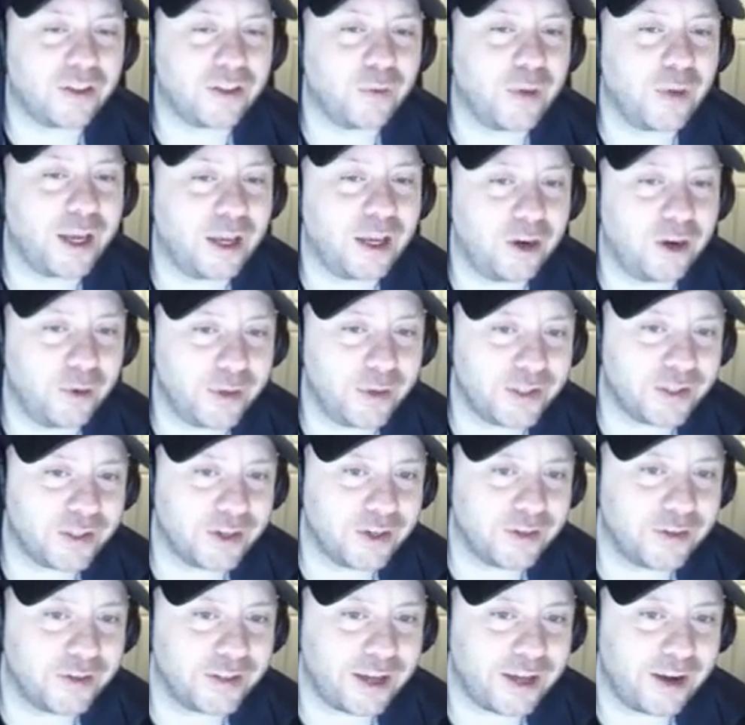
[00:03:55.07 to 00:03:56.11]
the way it always
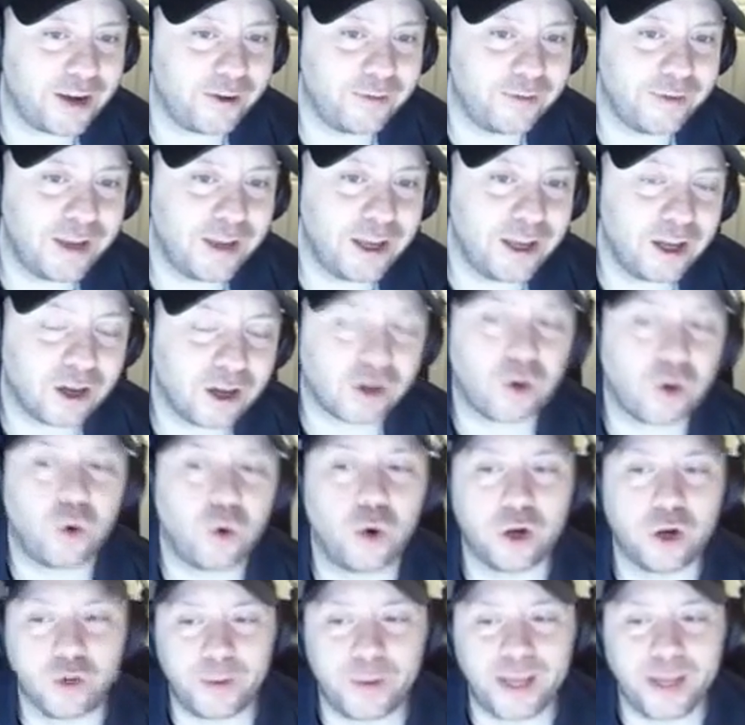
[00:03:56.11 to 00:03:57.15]
turns out? A
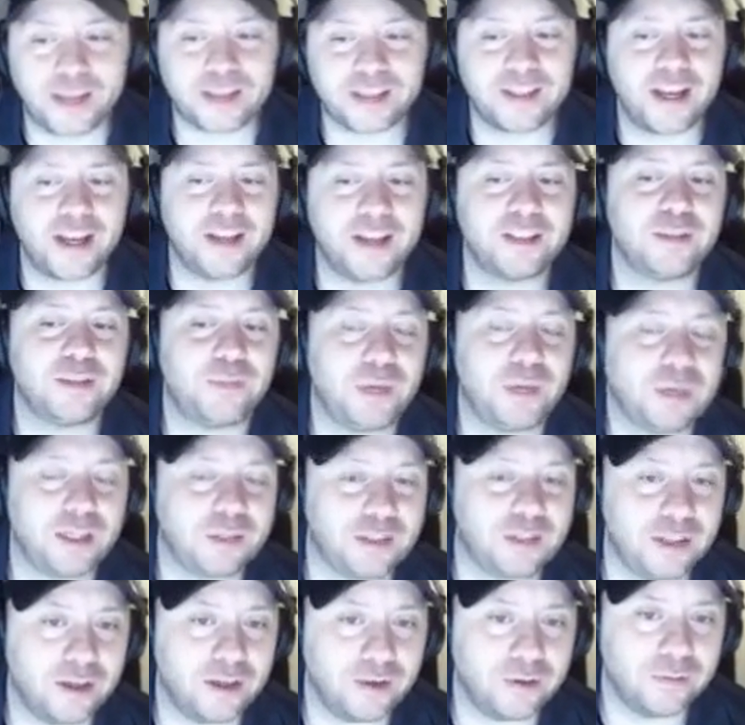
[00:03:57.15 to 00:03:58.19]
quarterback signs a big
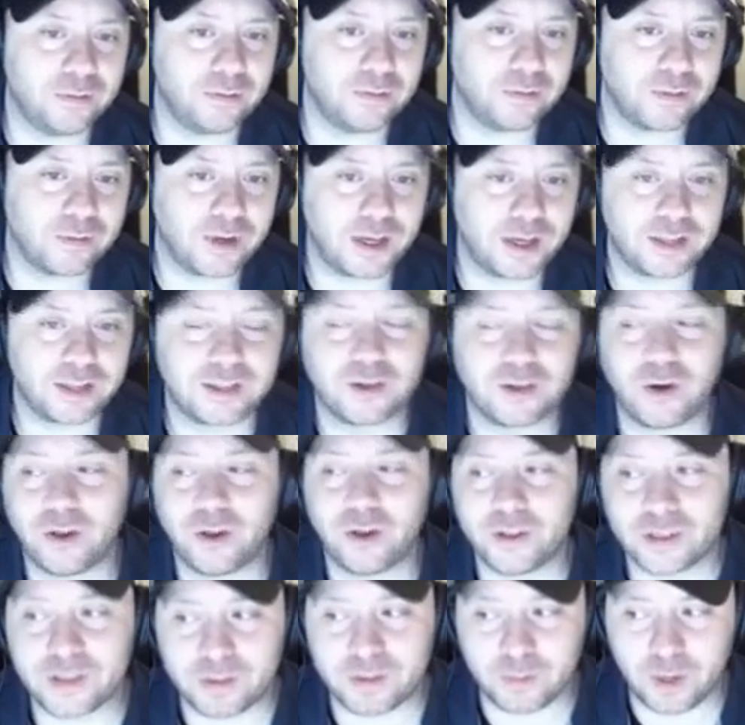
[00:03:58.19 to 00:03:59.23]
deal, gets
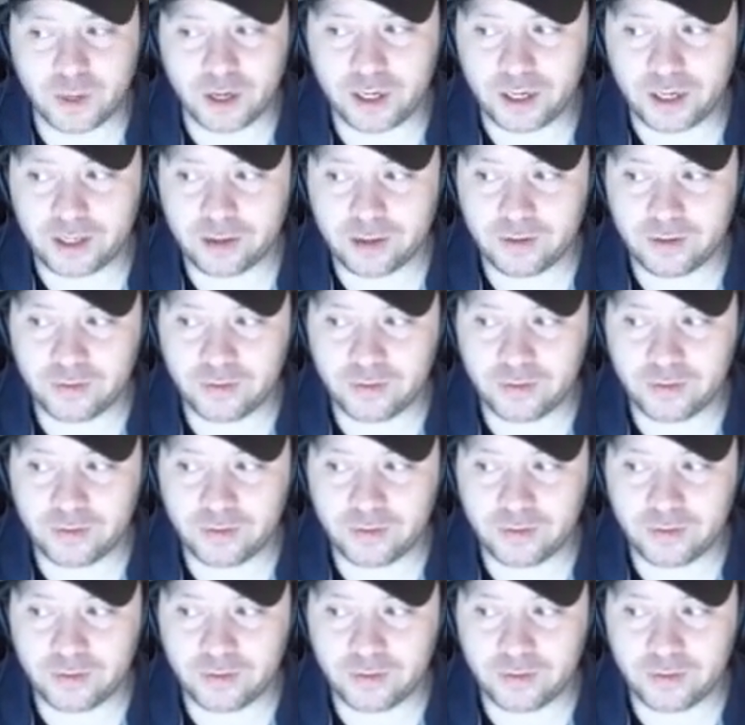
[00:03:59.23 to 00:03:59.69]
all this money,